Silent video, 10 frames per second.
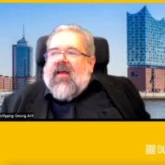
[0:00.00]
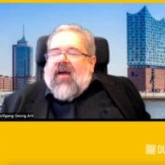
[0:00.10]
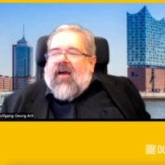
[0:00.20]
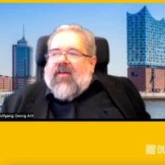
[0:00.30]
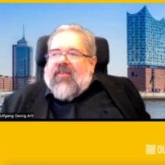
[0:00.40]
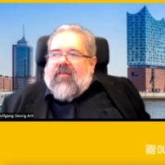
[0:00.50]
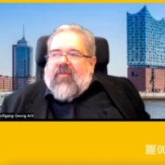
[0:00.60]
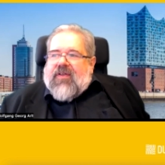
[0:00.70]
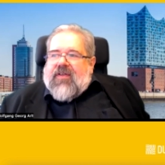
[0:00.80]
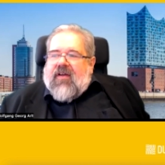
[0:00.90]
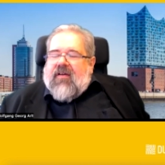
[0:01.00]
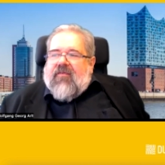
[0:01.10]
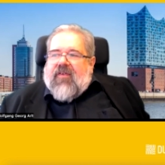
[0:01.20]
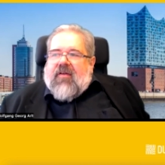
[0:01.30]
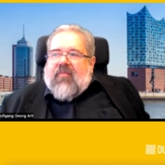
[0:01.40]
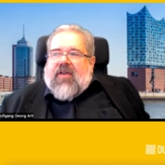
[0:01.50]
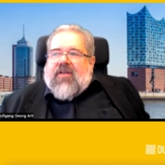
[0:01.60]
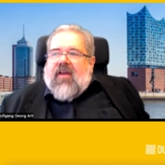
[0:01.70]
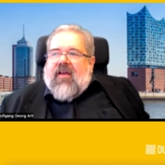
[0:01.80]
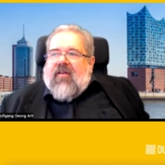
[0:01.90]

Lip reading: there was very much a